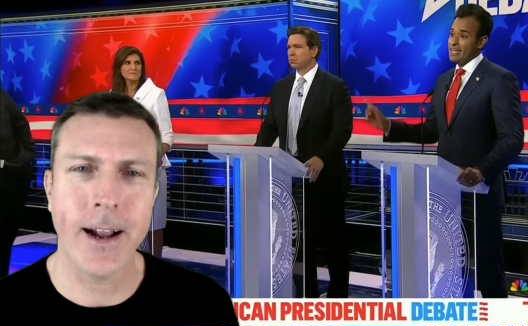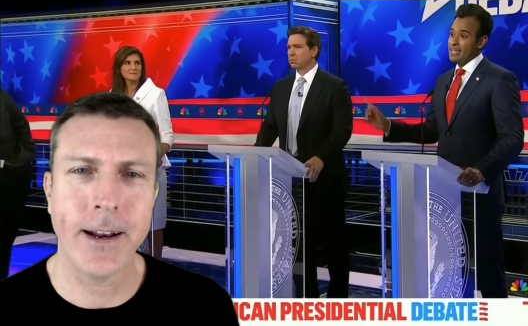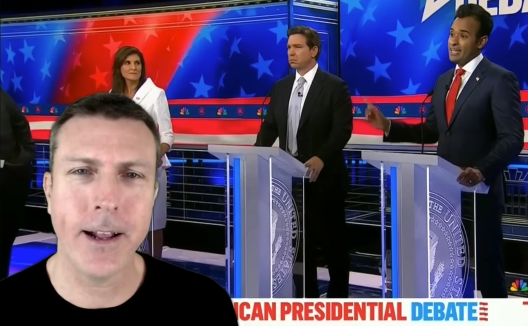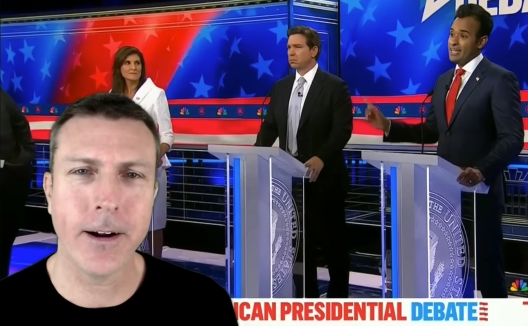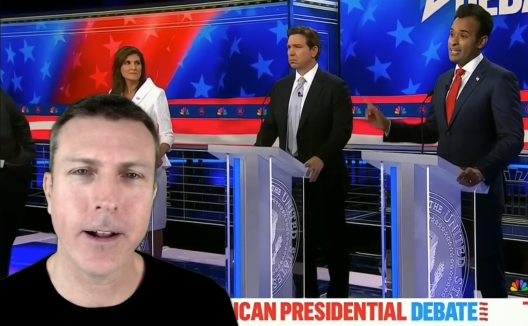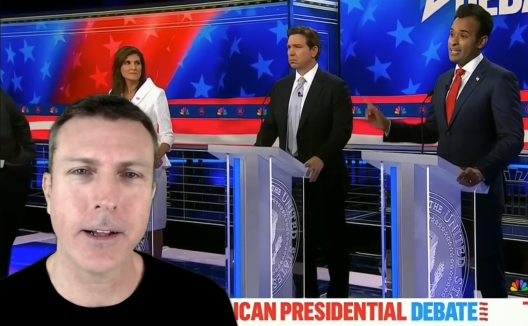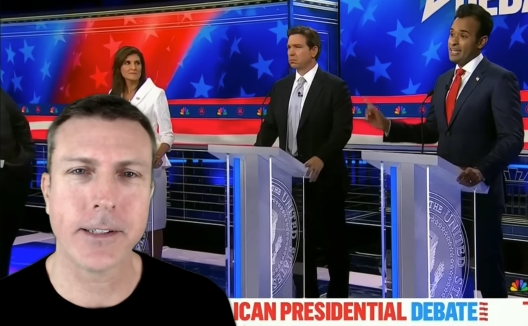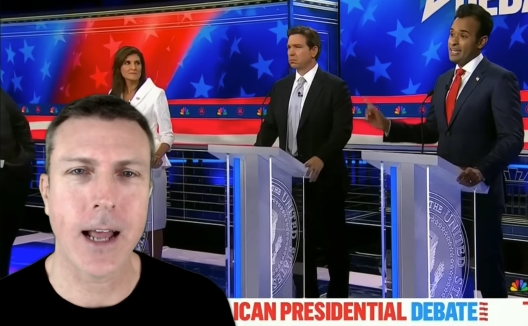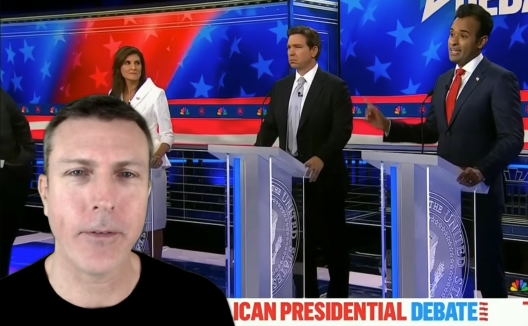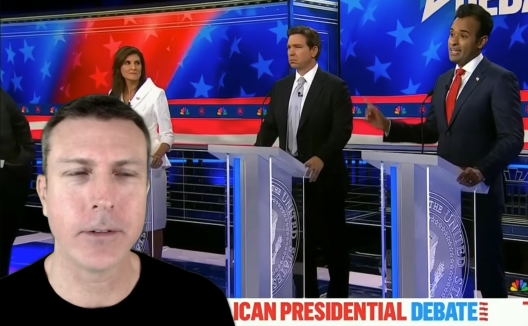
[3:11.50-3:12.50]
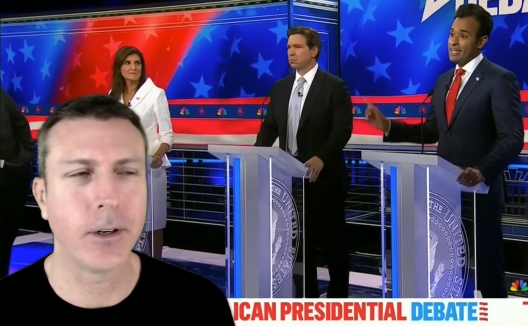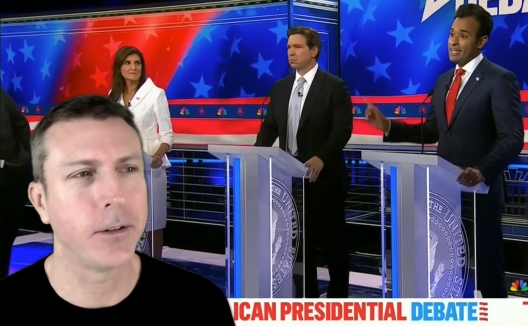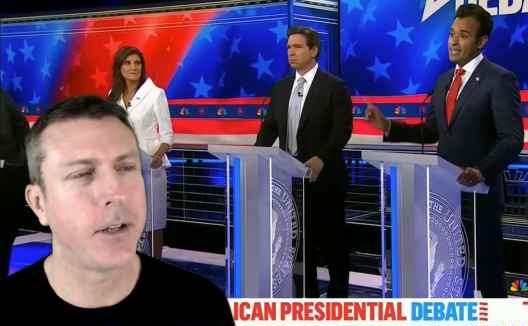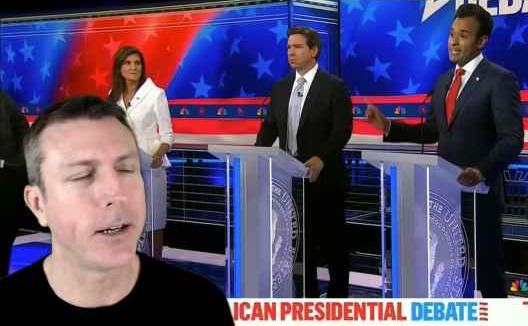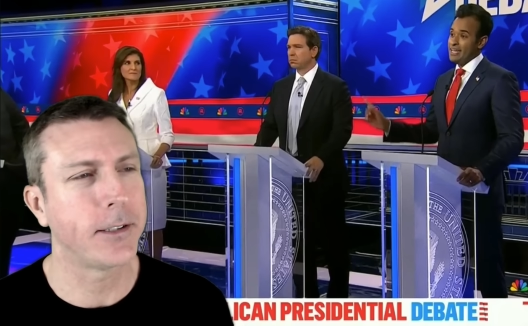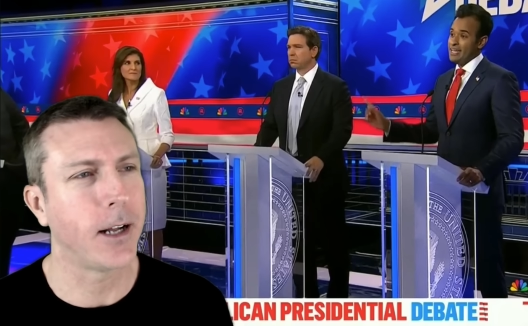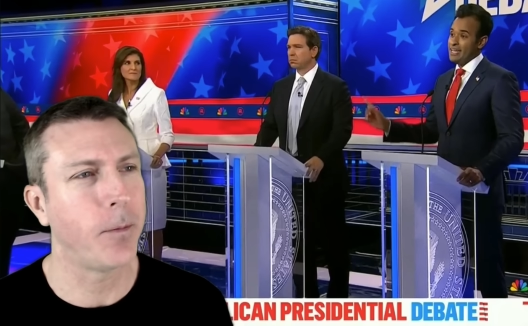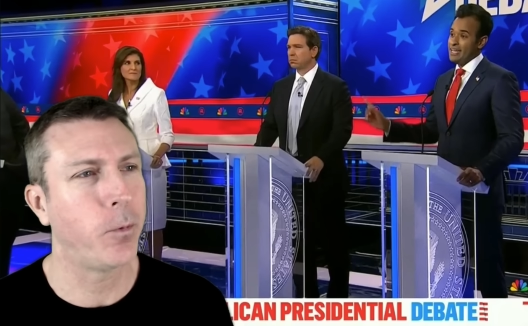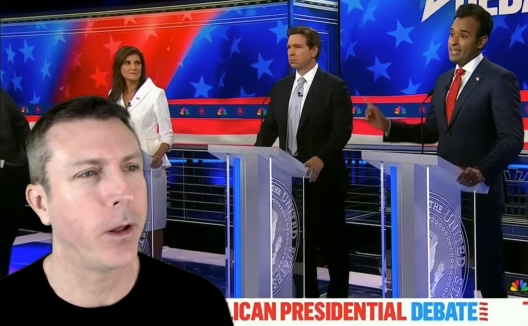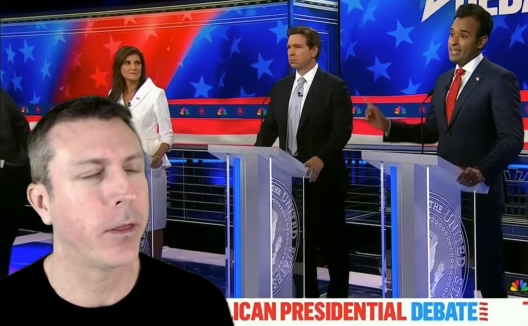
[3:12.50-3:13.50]
Speaker 1: And here he is having a little dust
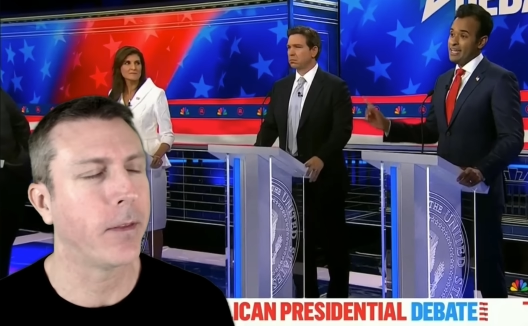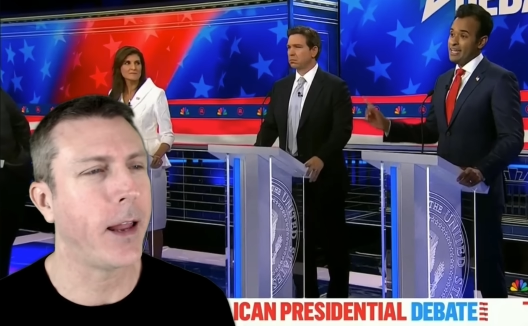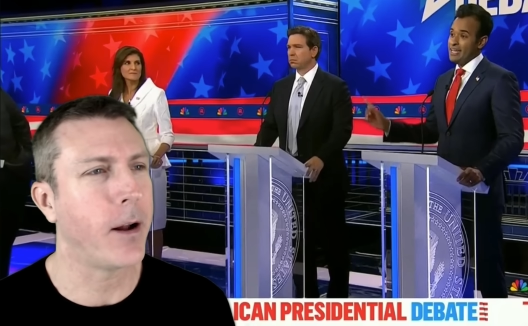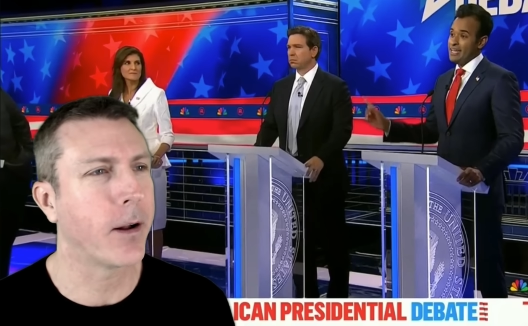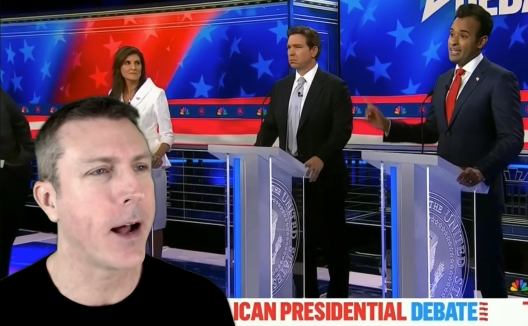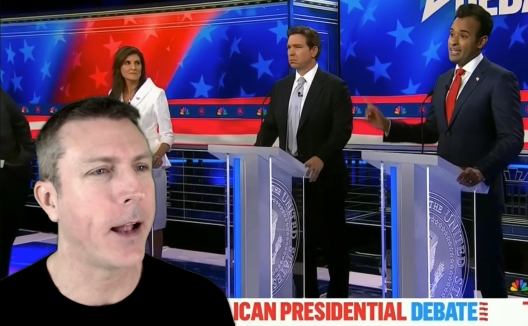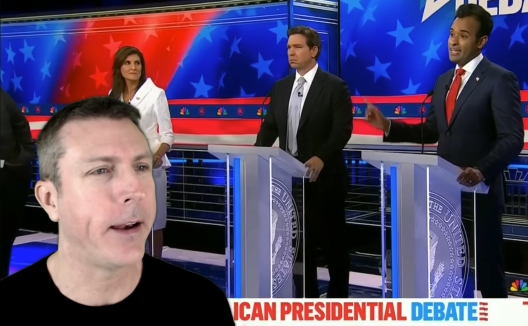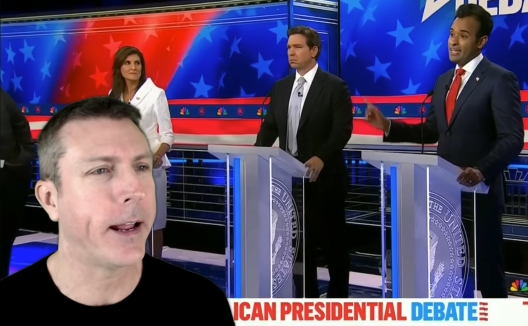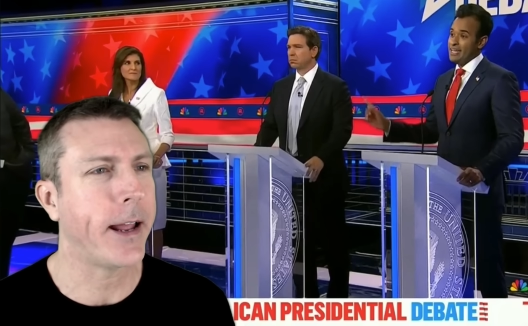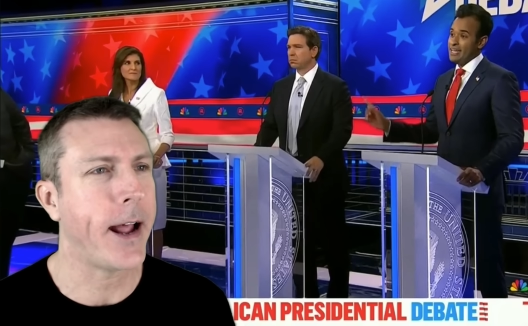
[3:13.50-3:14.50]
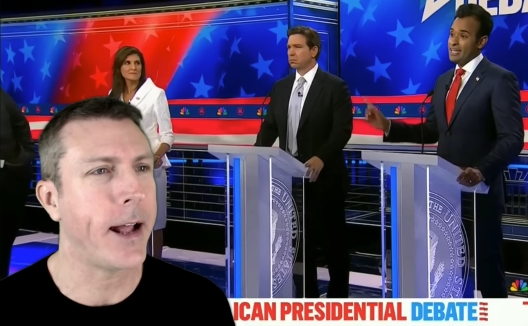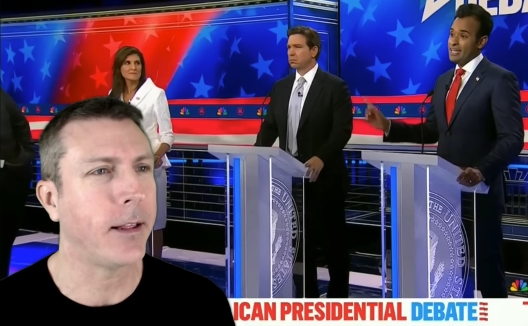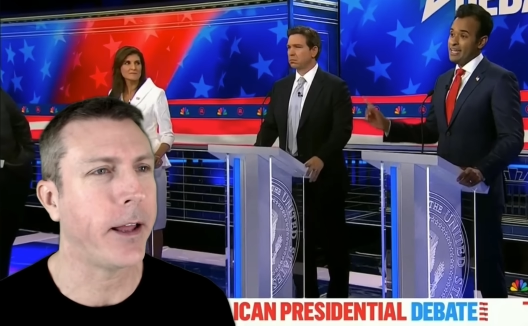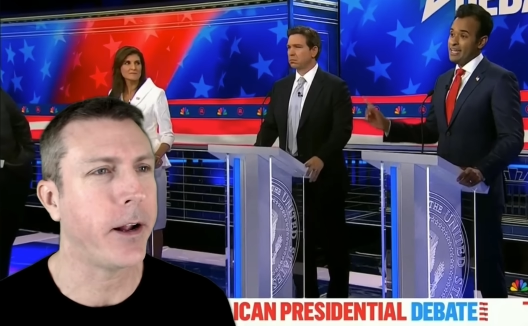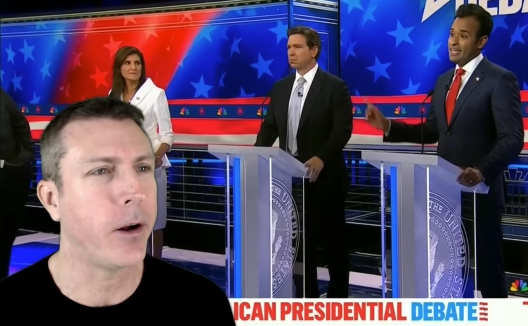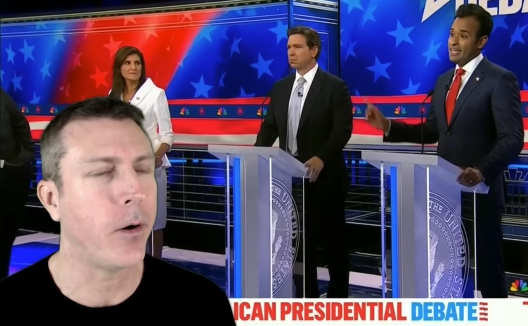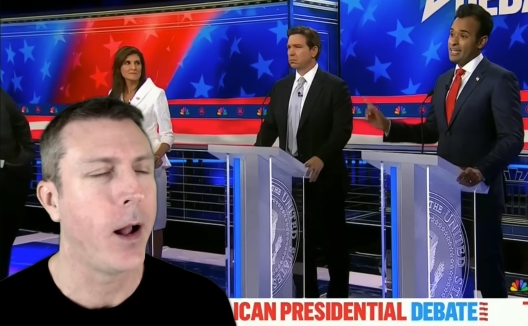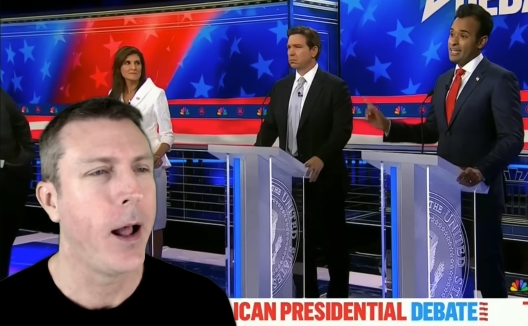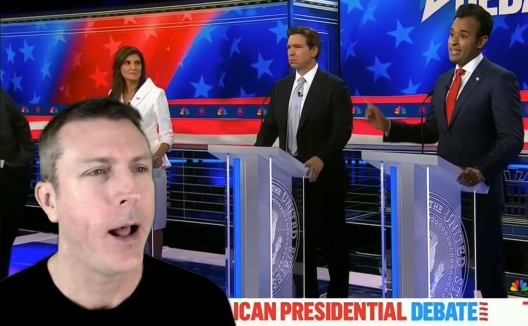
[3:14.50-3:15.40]
up with neocon Nikki Haley, who